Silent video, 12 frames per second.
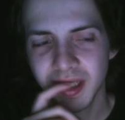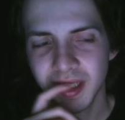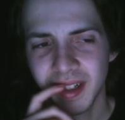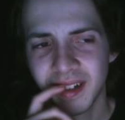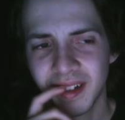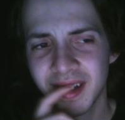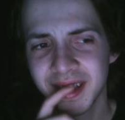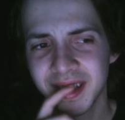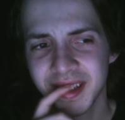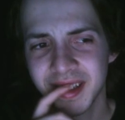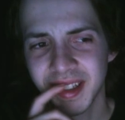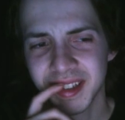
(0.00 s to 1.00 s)
know, I
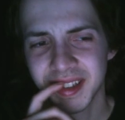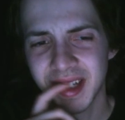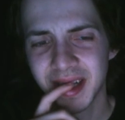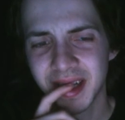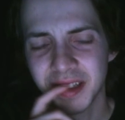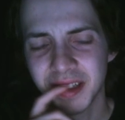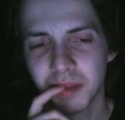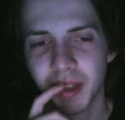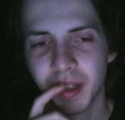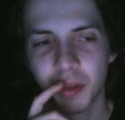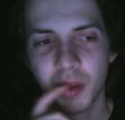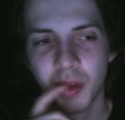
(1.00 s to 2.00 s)
just think it's not
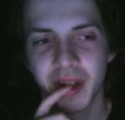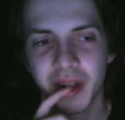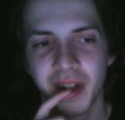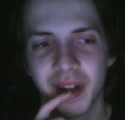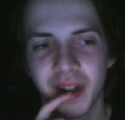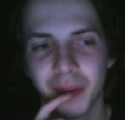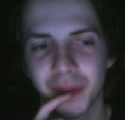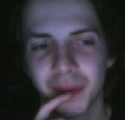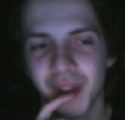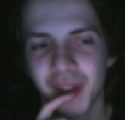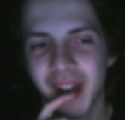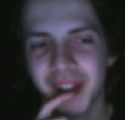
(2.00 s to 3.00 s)
explained quite enough,
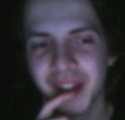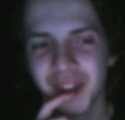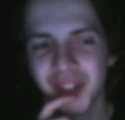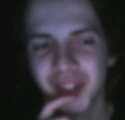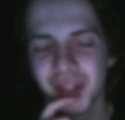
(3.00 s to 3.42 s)
and